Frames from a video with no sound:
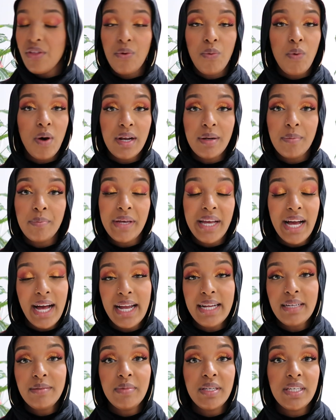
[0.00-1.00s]
the one
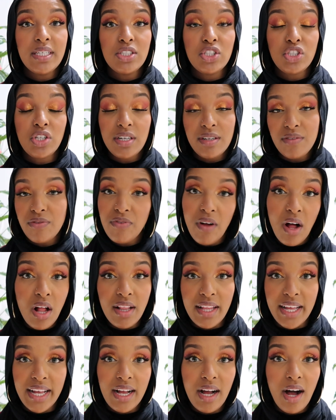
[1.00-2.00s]
behind me started
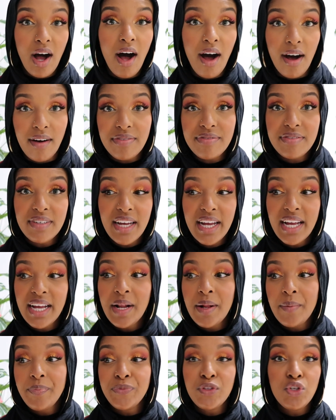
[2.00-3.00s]
falling off
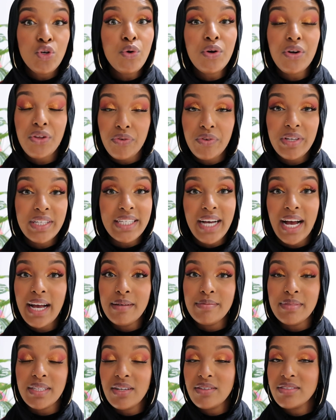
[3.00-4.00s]
two or three
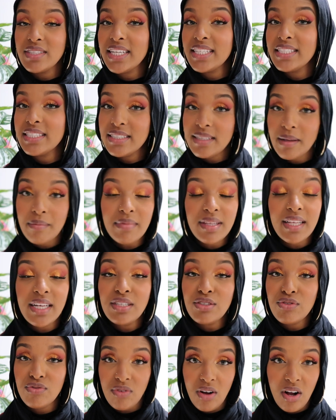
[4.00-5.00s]
times and I was like
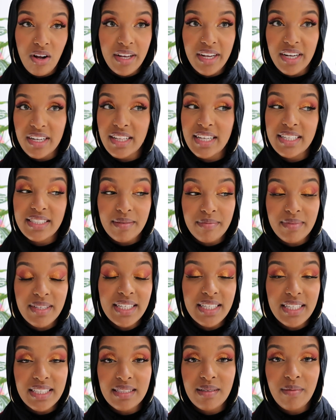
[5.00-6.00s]
something's wrong here like
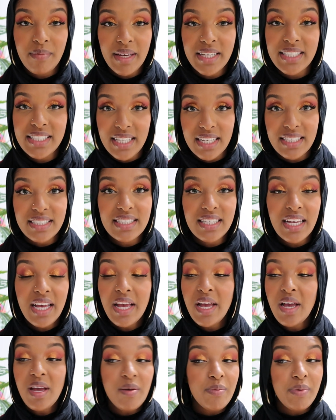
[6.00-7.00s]
something doesn't make sense
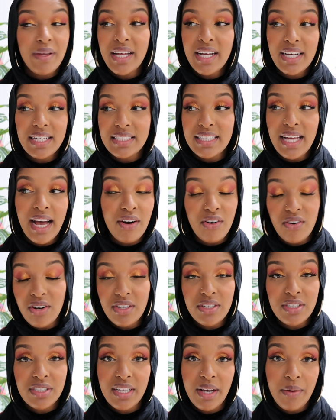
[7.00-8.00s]
because I don't
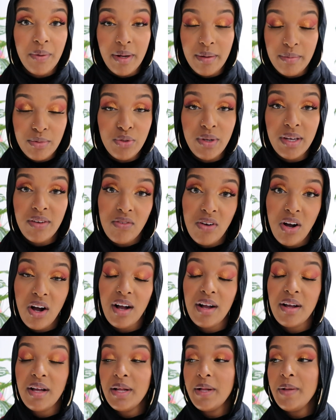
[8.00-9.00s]
understand what I'm doing
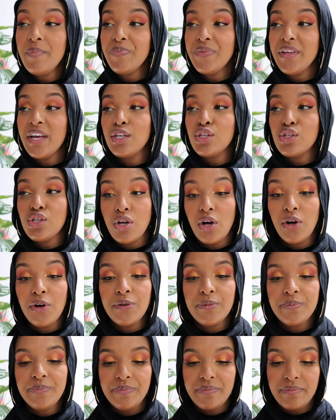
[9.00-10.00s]
wrong
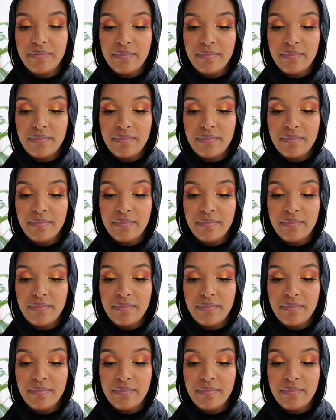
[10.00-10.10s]
so